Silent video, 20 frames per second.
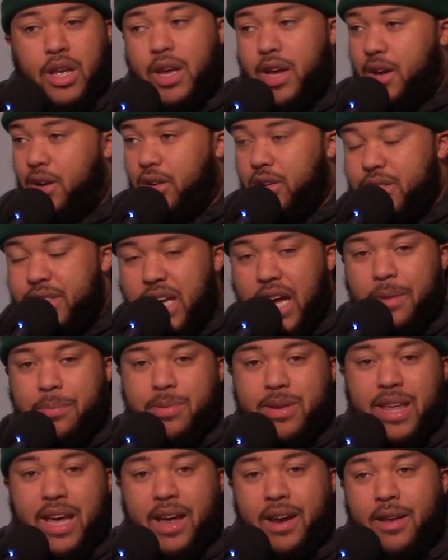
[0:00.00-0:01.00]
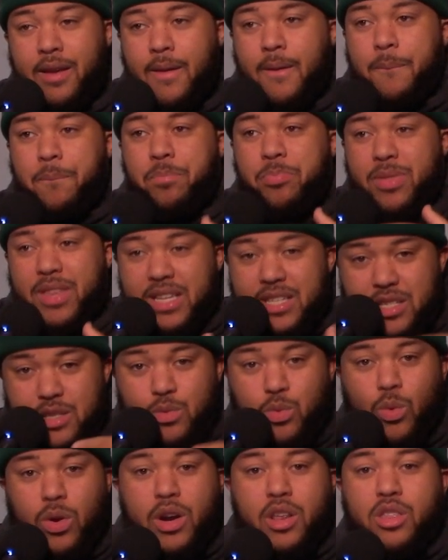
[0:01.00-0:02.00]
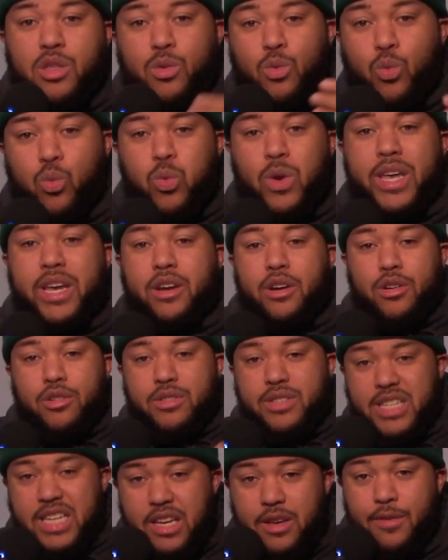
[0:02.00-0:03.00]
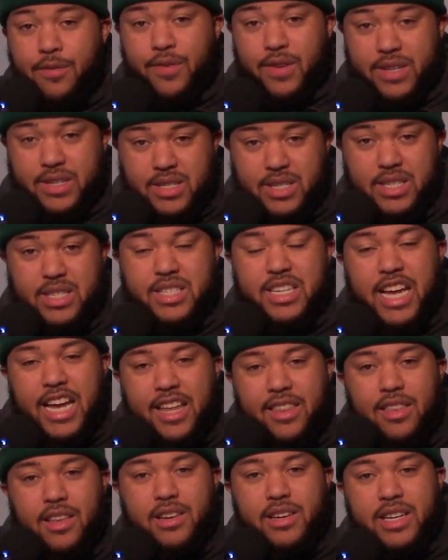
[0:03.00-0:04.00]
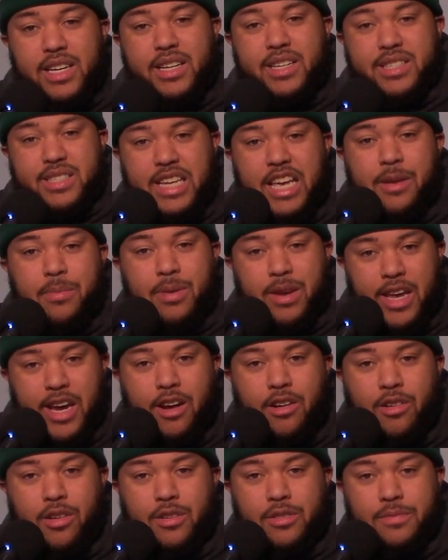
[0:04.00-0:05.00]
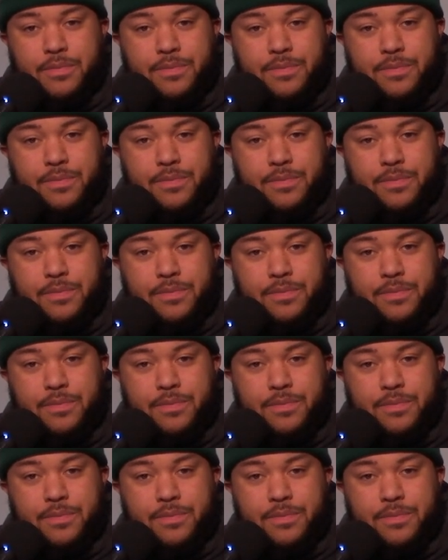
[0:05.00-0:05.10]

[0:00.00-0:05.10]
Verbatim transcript: And on top of that, this is one of the weaker defenses in the Nick Saban era.